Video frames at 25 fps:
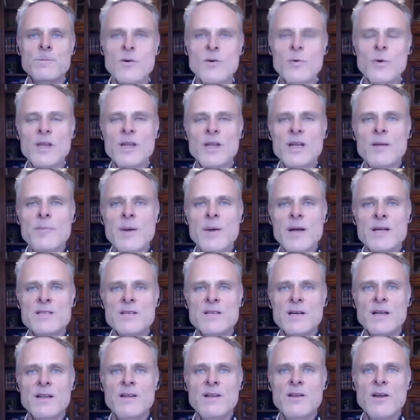it really depends
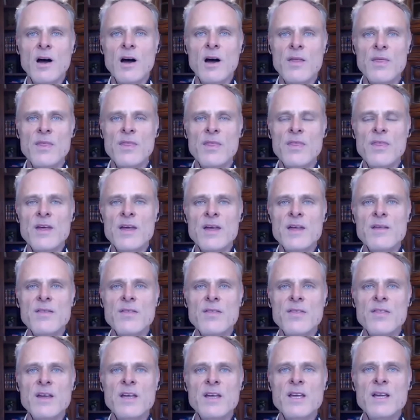on
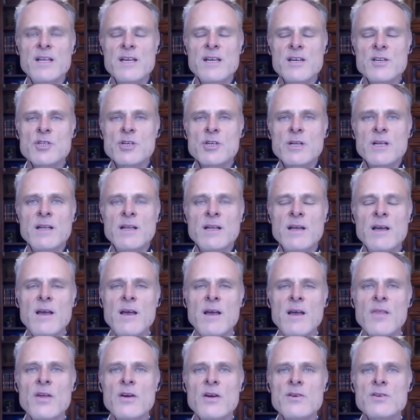the condition. And
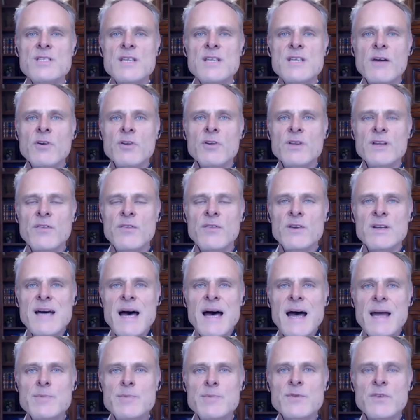there's several different
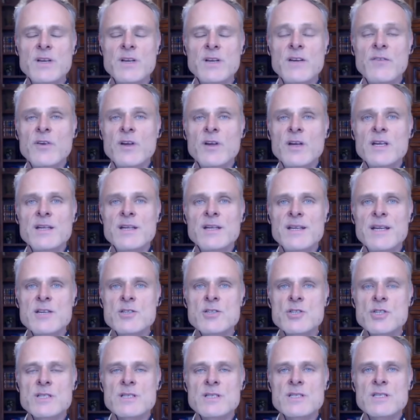types for different
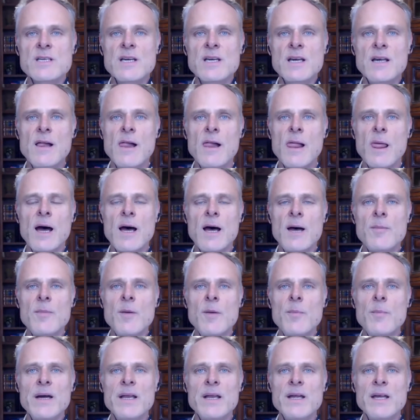conditions.
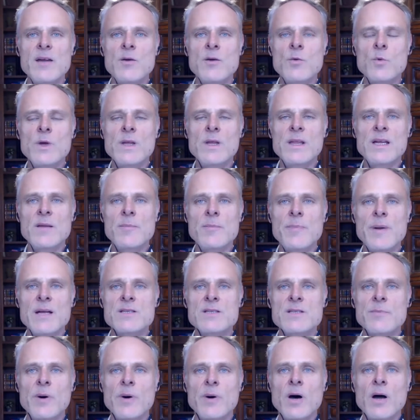But it really
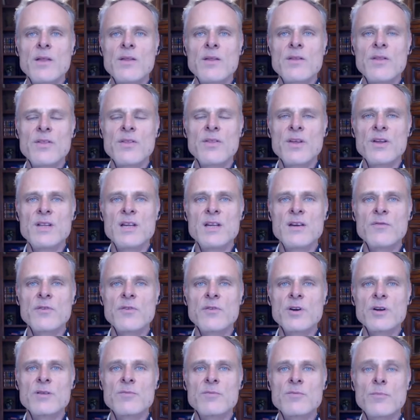depends upon the
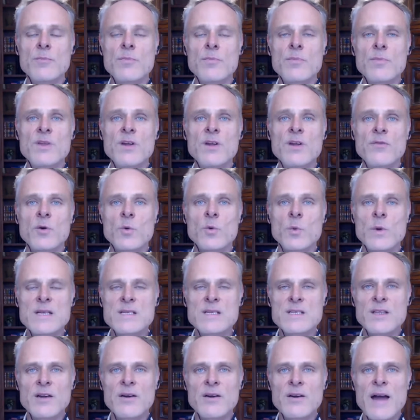different
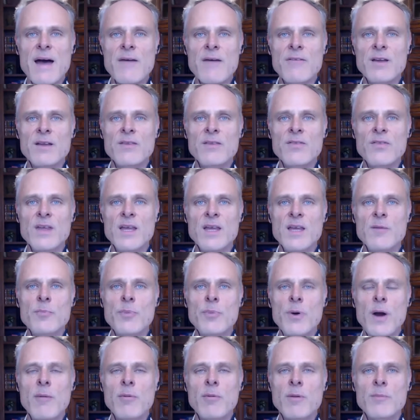reason they're having the
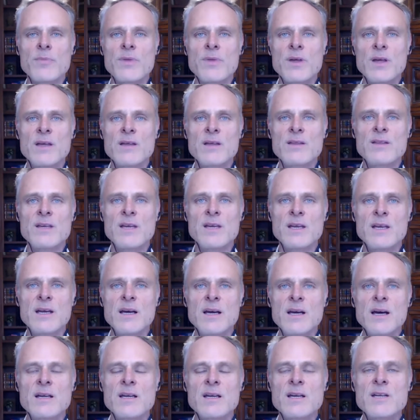problem,
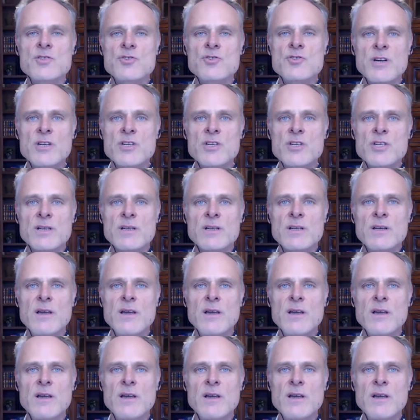the constriction.